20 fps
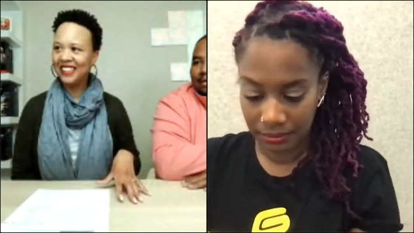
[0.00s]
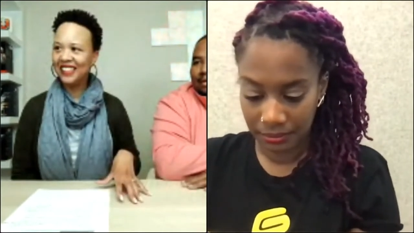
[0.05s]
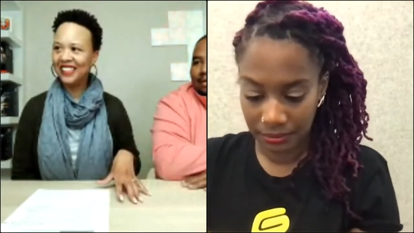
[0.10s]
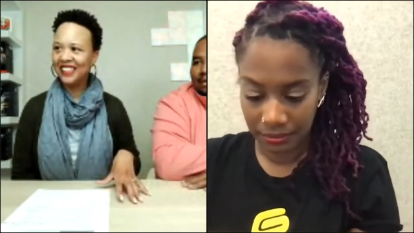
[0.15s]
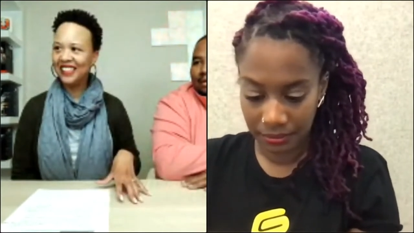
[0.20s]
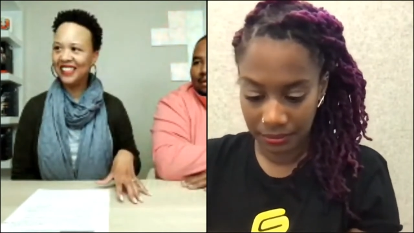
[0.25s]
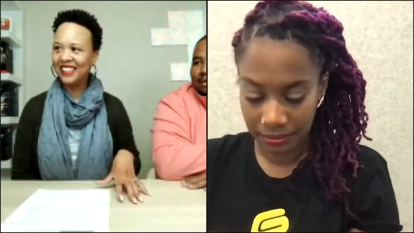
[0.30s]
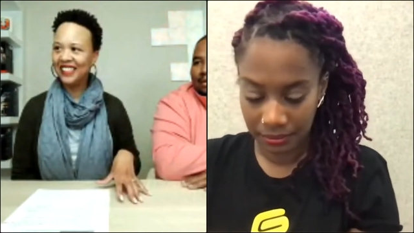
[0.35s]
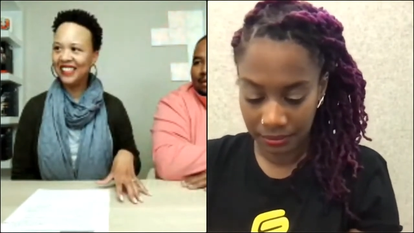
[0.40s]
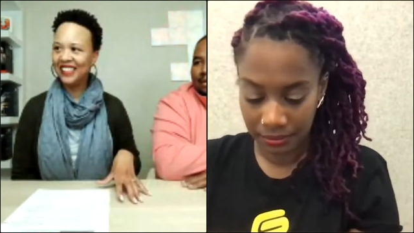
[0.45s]

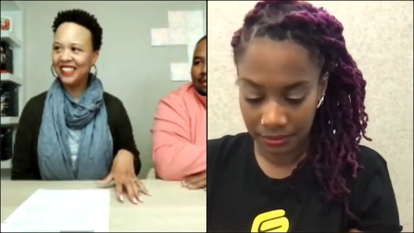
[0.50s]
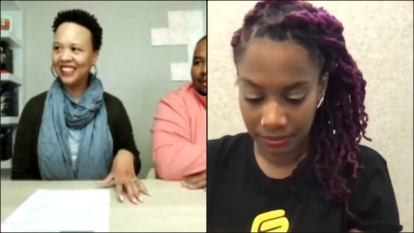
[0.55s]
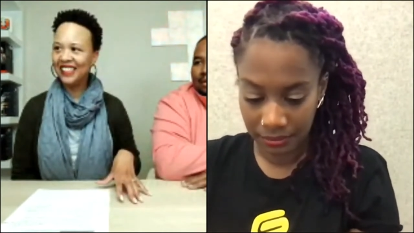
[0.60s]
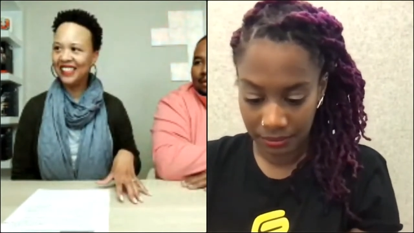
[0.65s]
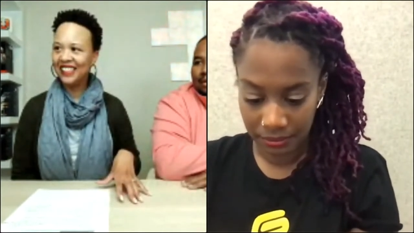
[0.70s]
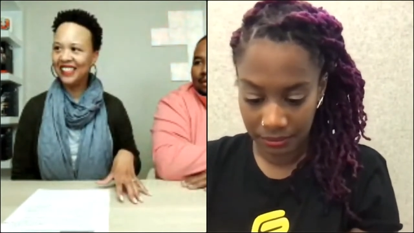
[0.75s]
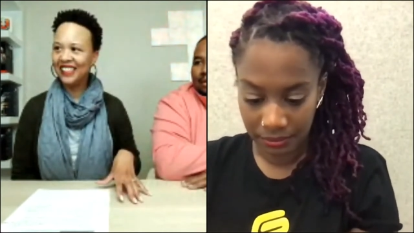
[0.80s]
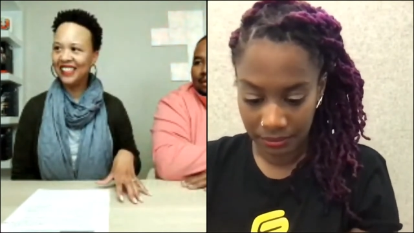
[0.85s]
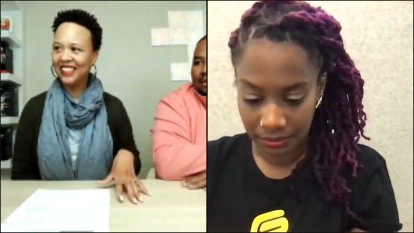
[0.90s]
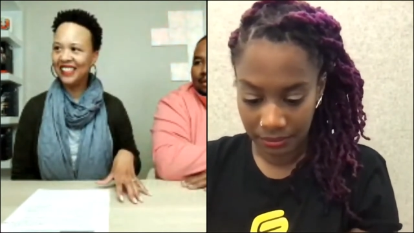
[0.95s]

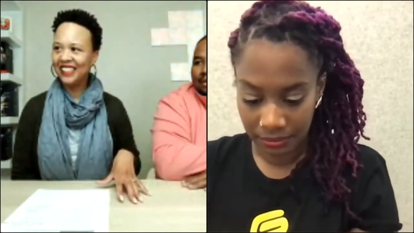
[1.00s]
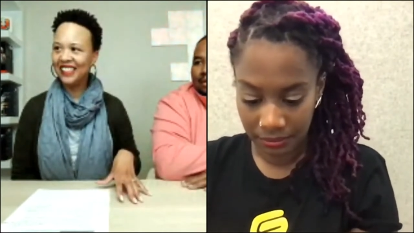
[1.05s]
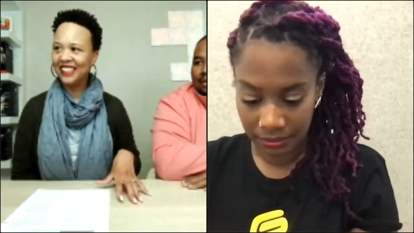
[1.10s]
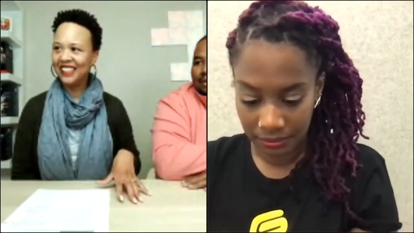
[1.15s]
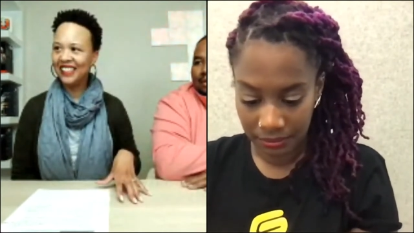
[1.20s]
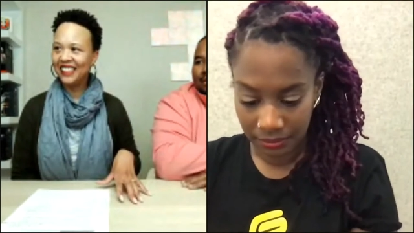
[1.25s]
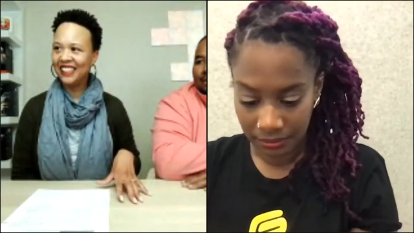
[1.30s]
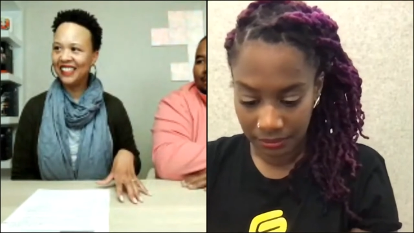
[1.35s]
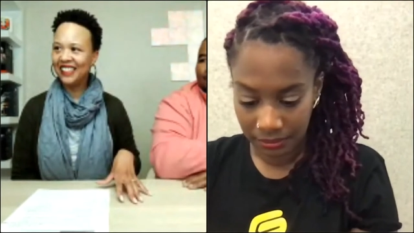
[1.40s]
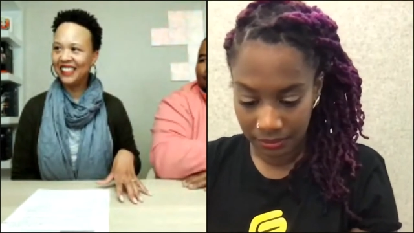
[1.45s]

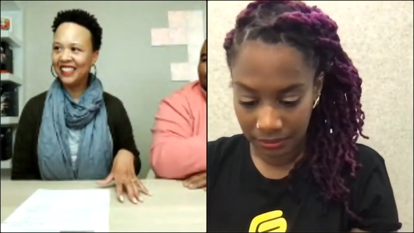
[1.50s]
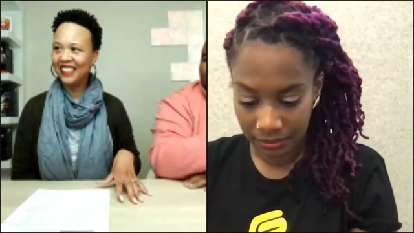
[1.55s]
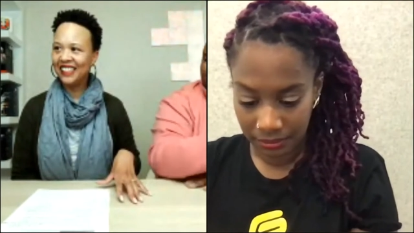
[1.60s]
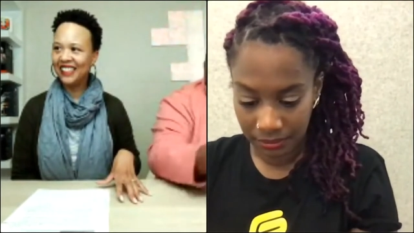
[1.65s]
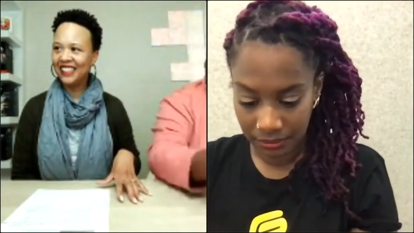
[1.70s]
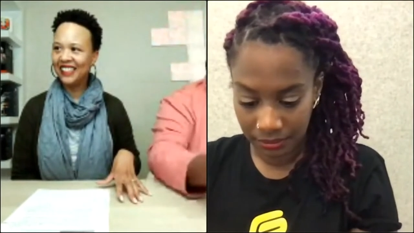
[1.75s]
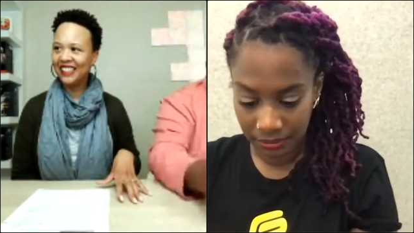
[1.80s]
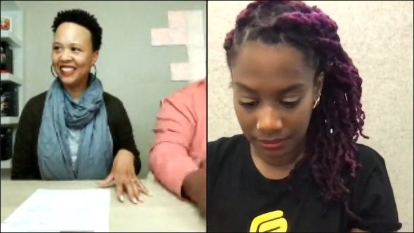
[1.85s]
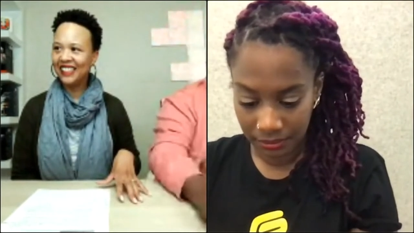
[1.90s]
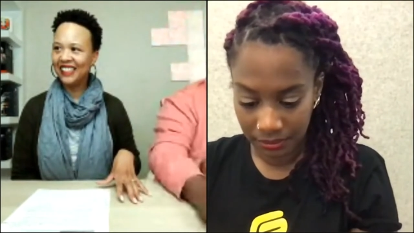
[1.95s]

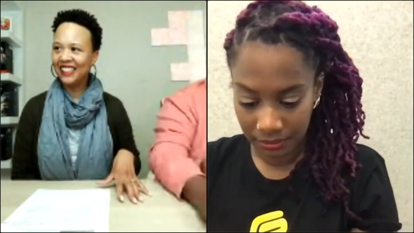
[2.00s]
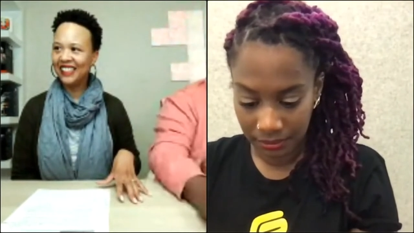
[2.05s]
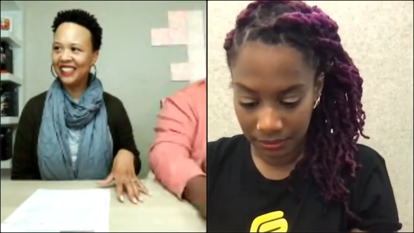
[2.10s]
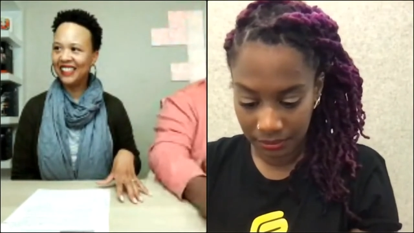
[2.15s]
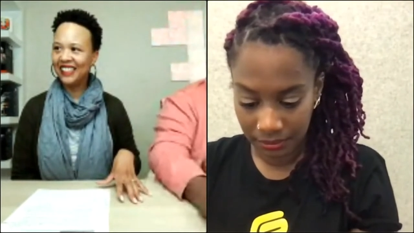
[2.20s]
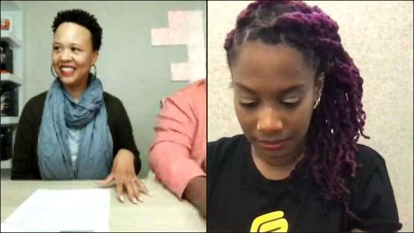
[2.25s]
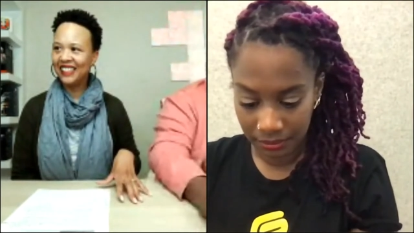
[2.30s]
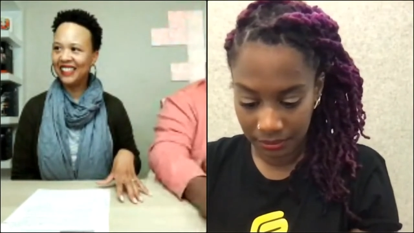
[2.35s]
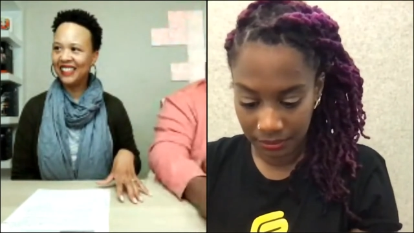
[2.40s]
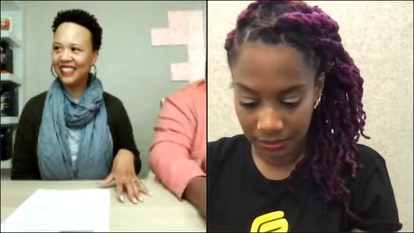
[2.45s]

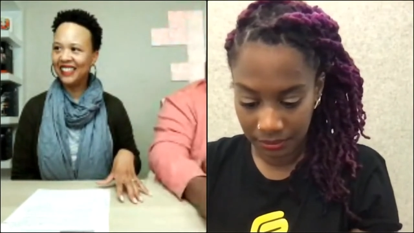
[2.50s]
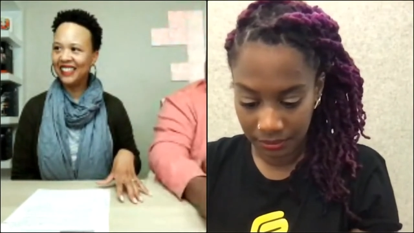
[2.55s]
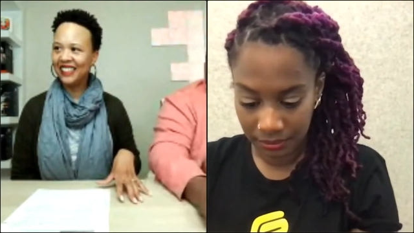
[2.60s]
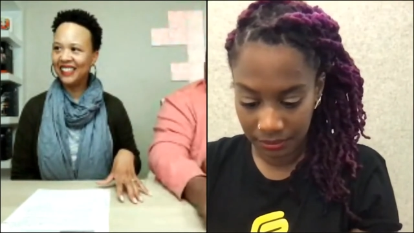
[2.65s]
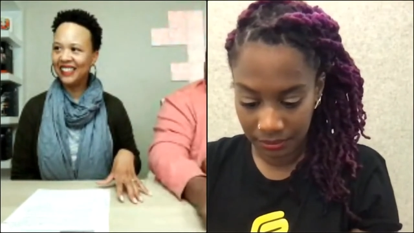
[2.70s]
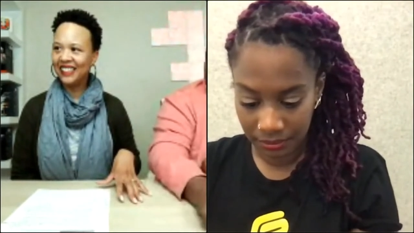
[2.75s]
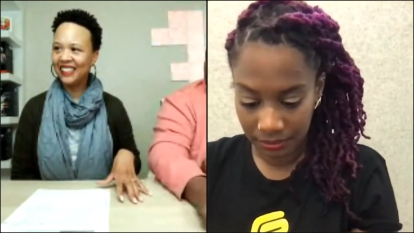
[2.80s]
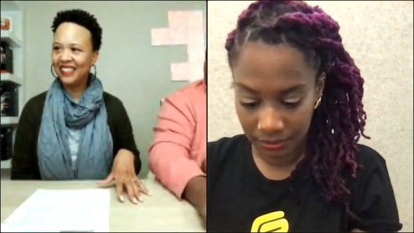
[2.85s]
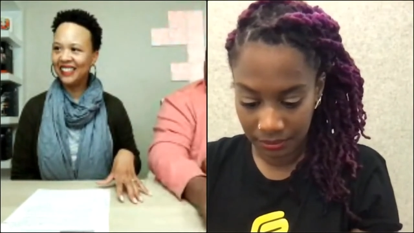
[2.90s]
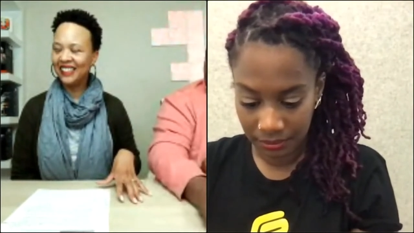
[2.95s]

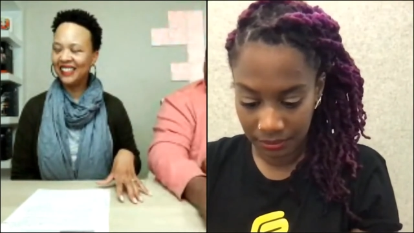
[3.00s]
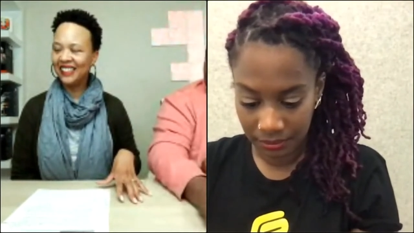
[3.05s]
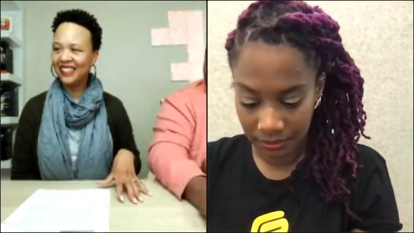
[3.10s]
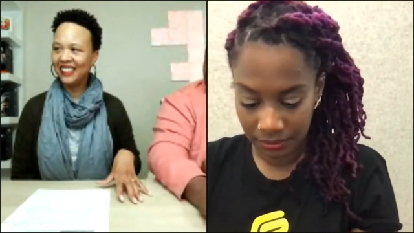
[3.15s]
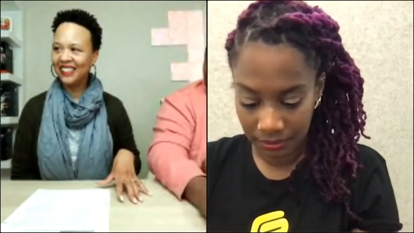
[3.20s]
(silence)